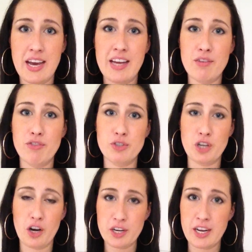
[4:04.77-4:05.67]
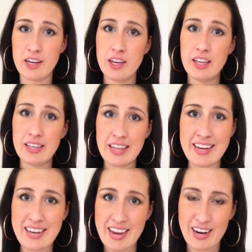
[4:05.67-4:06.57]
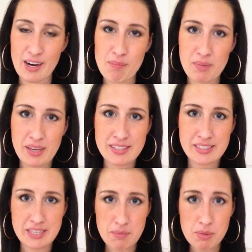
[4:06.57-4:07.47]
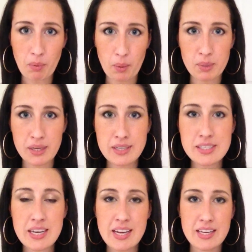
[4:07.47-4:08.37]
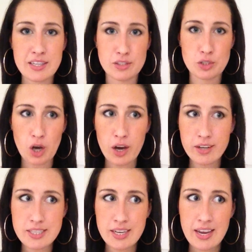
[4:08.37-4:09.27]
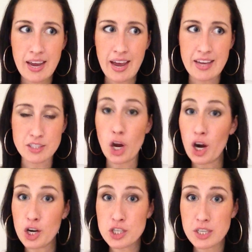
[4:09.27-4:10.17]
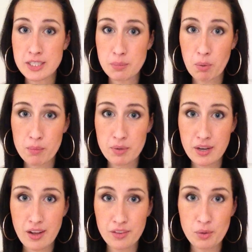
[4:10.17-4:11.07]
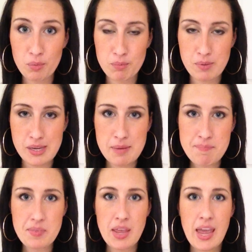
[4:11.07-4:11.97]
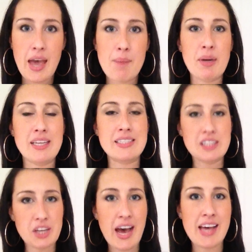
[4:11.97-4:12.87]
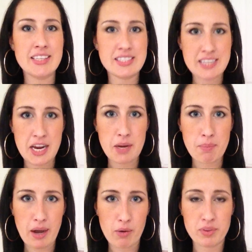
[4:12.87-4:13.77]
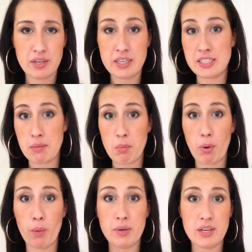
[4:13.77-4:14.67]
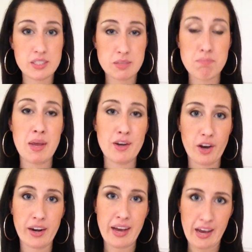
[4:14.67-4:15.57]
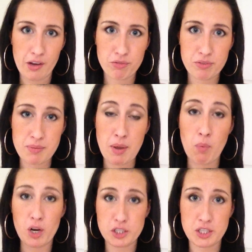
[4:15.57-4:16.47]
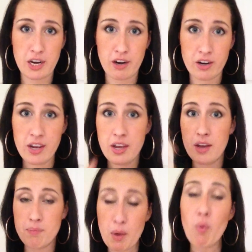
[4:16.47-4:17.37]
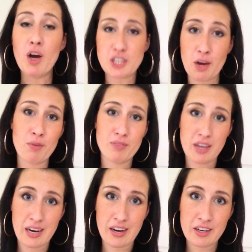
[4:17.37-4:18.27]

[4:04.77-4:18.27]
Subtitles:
if you're darkening light hair, because the demi-permanent is not as harsh as a permanent color would be, but it still has staying power that a semi-permanent may not have. It may wash the hair, may wash out of the hair.